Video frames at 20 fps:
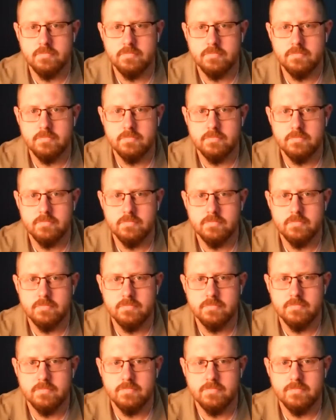
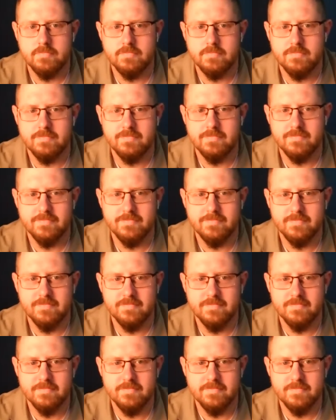
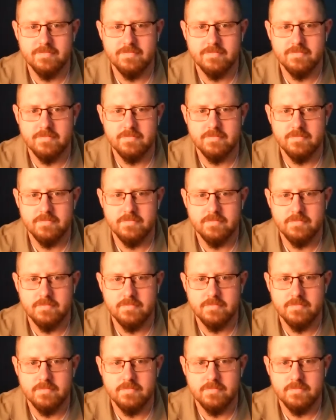
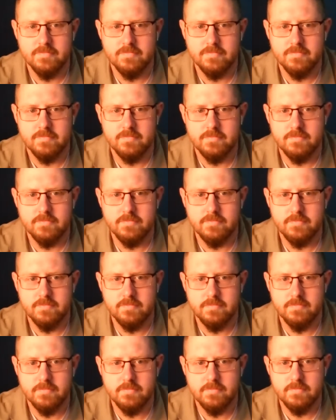
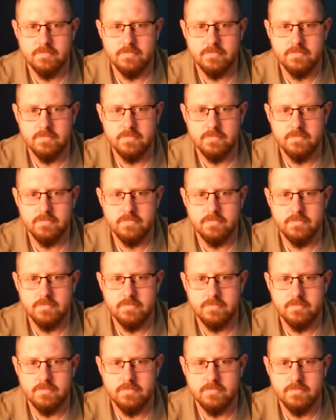
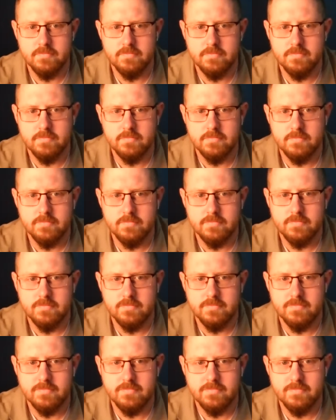
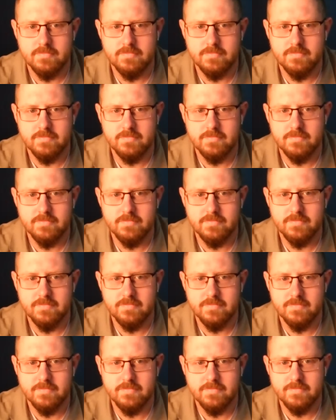
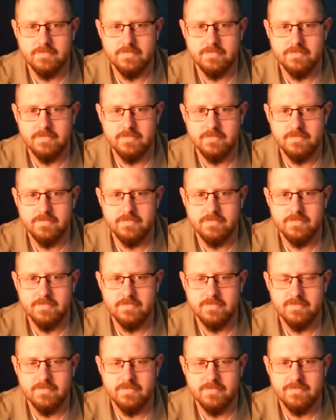[no speech]